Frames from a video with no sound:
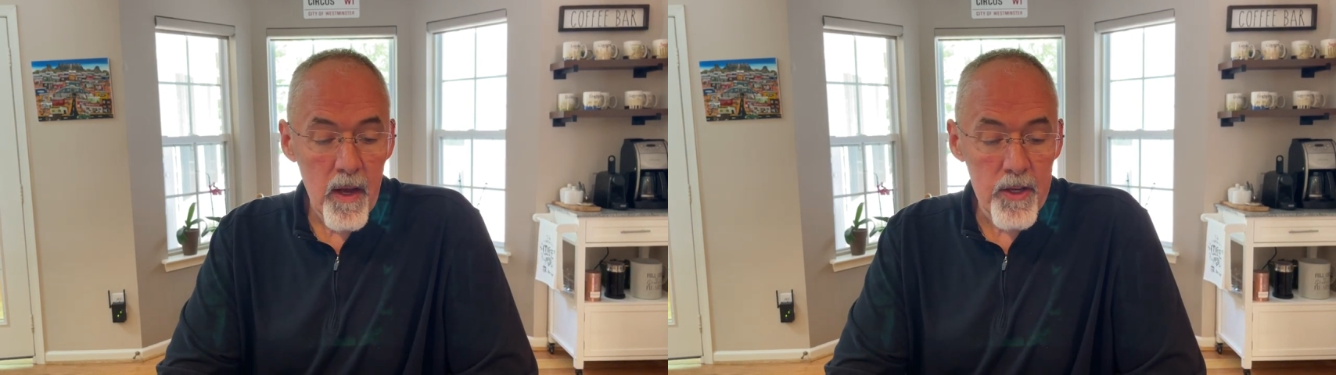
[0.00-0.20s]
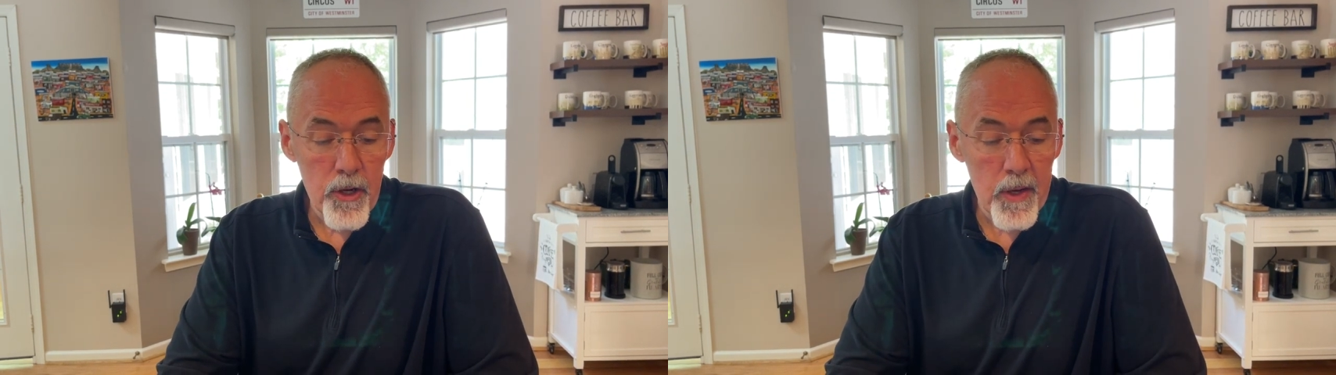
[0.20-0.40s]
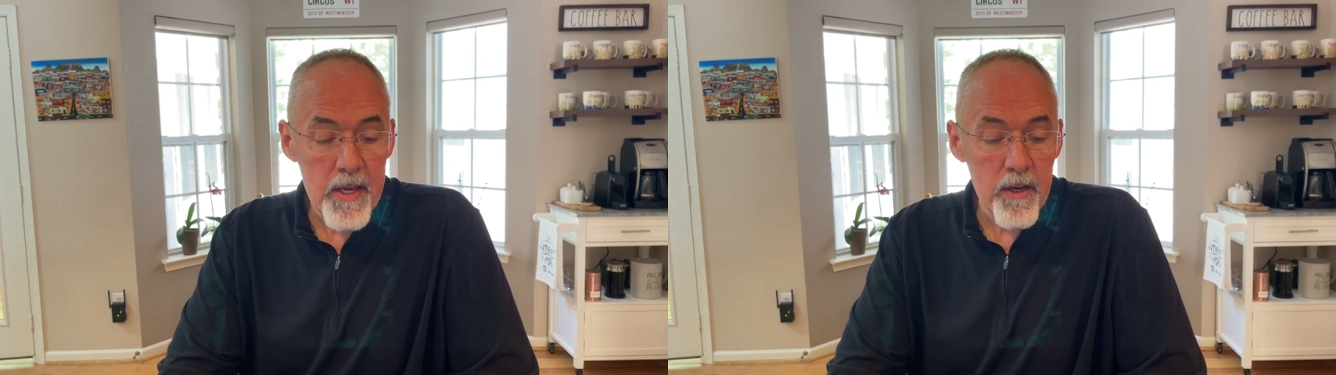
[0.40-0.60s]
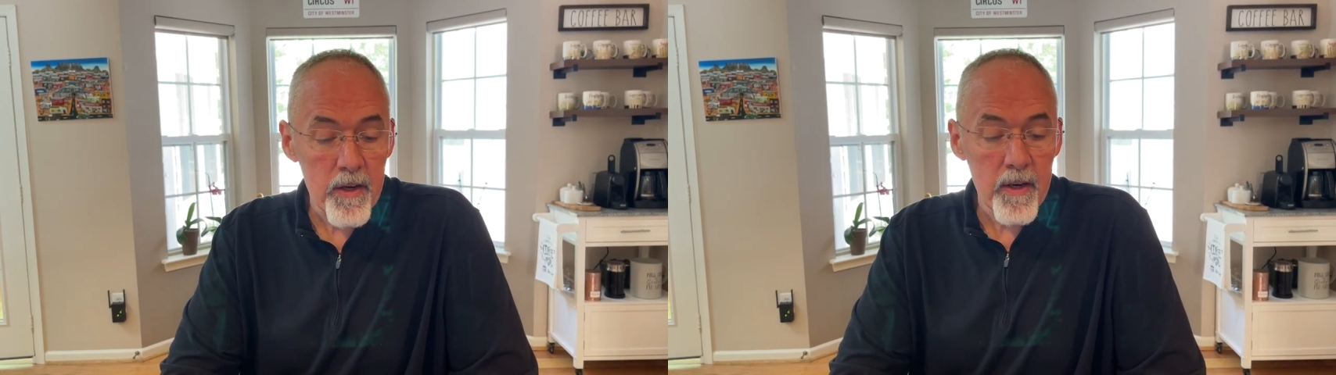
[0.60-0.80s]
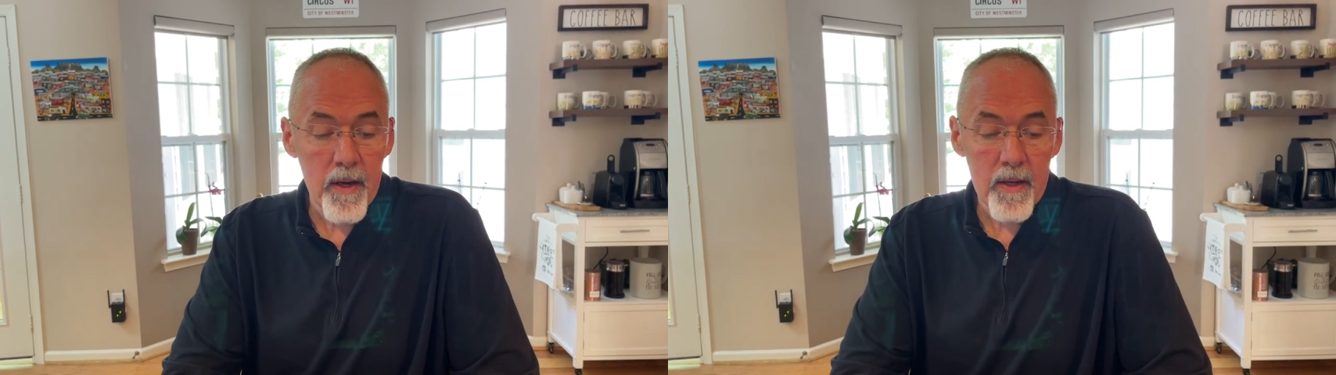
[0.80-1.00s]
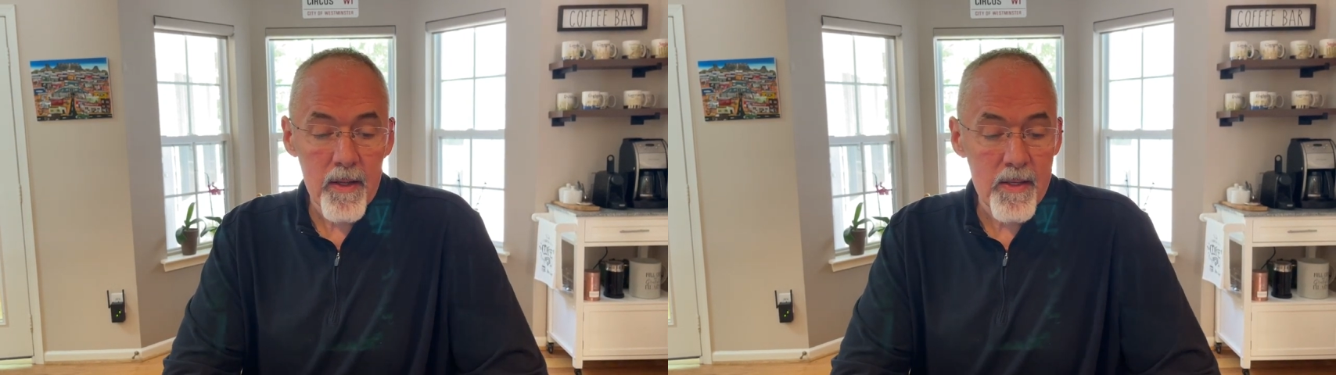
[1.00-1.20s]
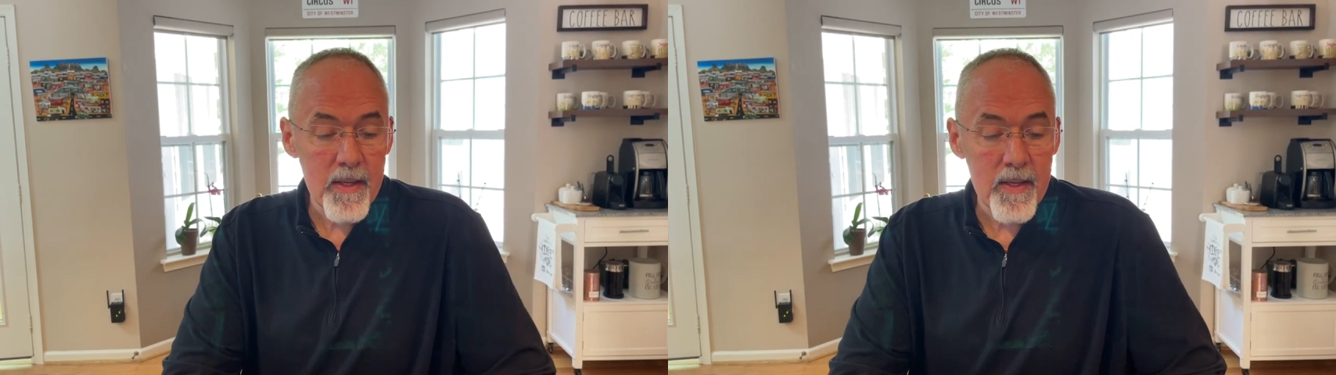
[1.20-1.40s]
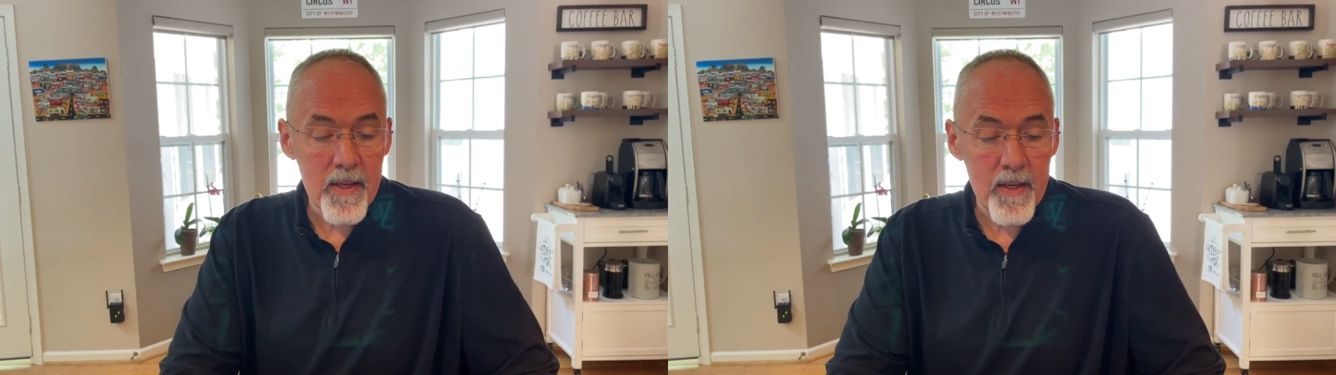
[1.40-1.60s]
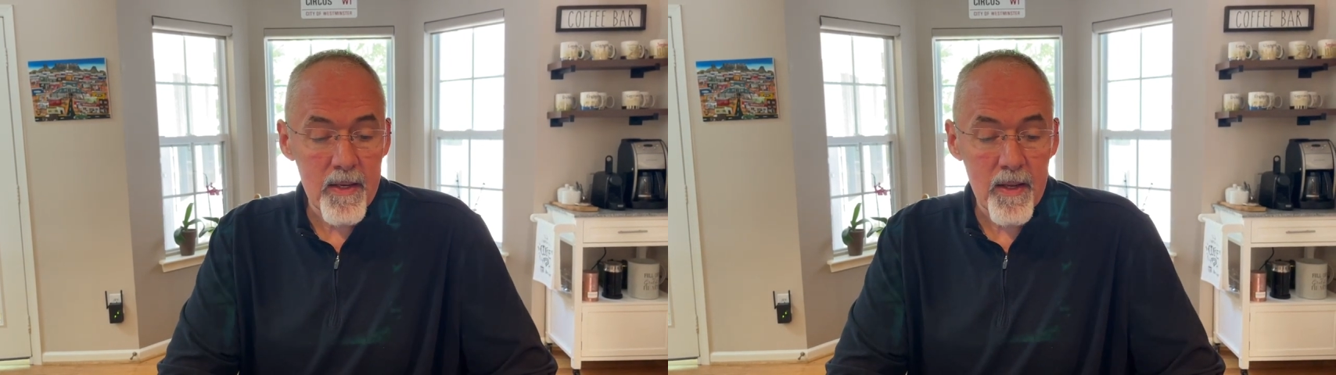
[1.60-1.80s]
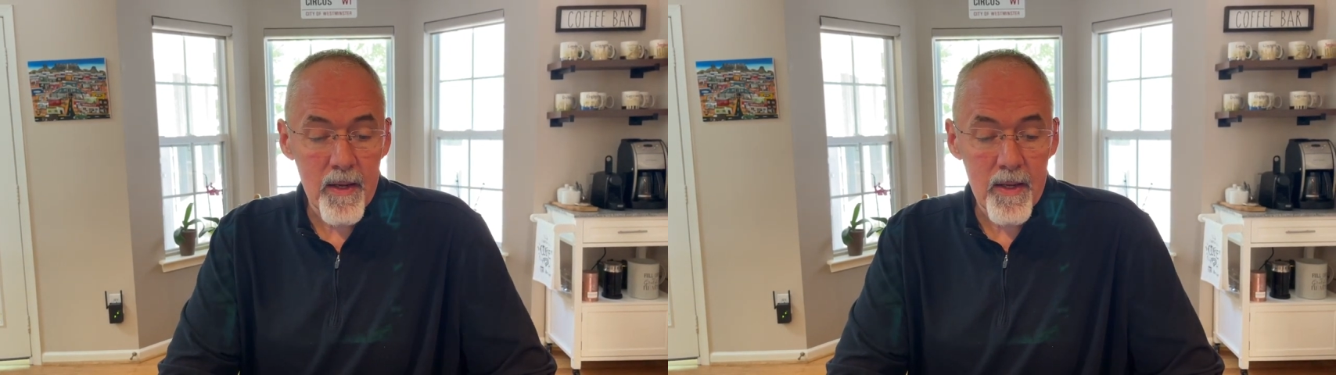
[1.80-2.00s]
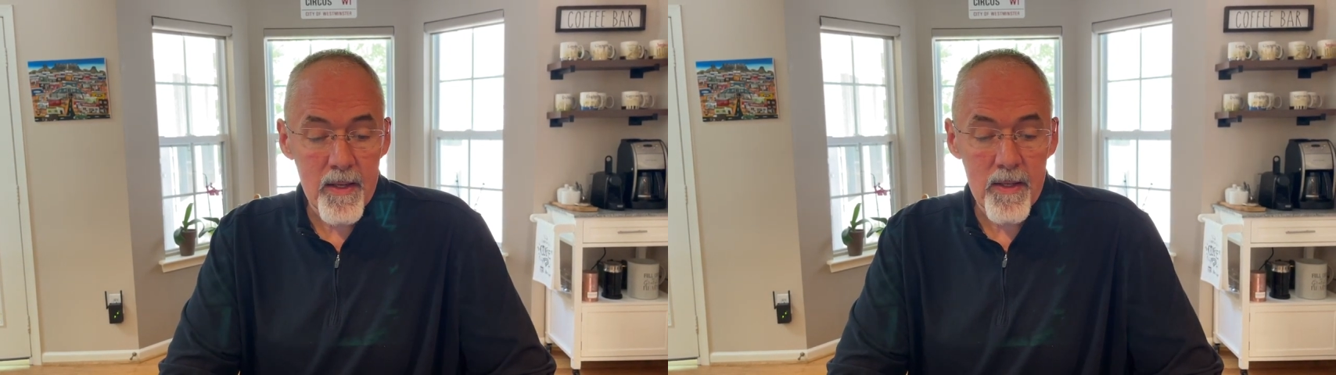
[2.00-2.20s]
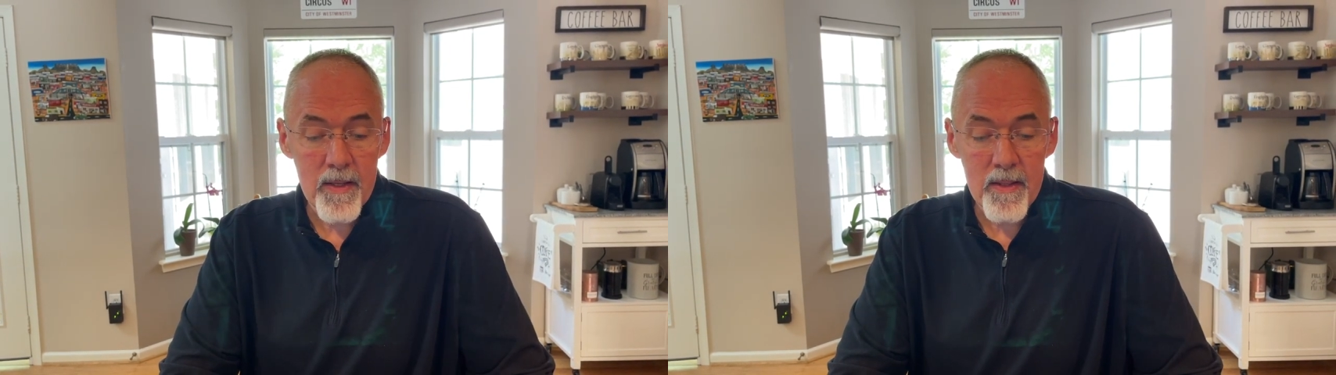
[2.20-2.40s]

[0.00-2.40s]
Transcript: Here in